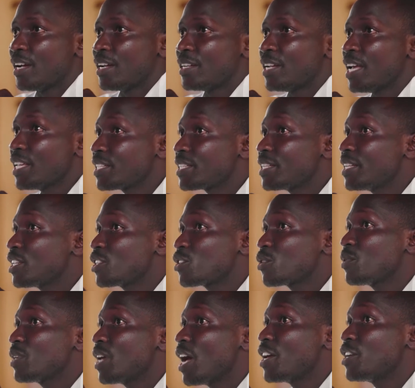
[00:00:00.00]
Last
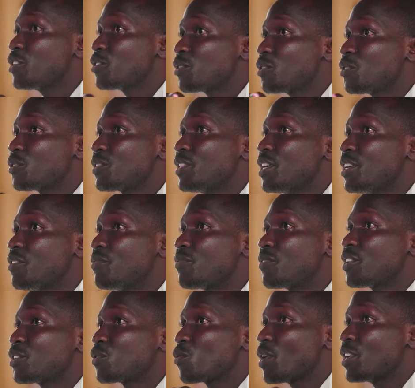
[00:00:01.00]
lesson, I introduced the
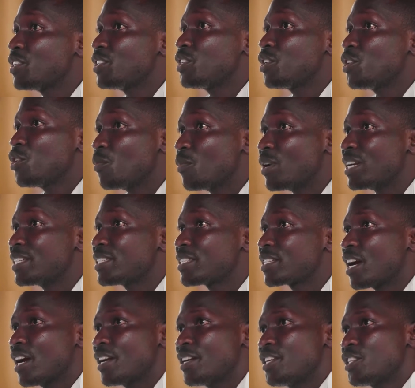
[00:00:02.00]
different ways humans
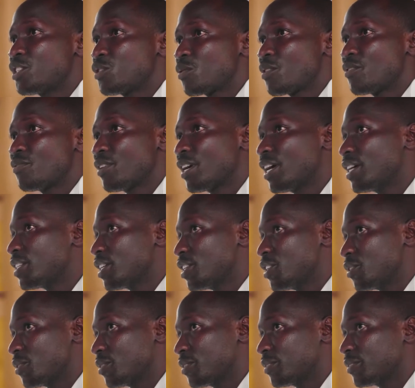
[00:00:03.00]
can destroy
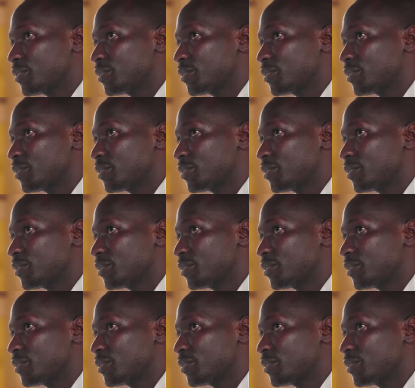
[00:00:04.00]
vegetation.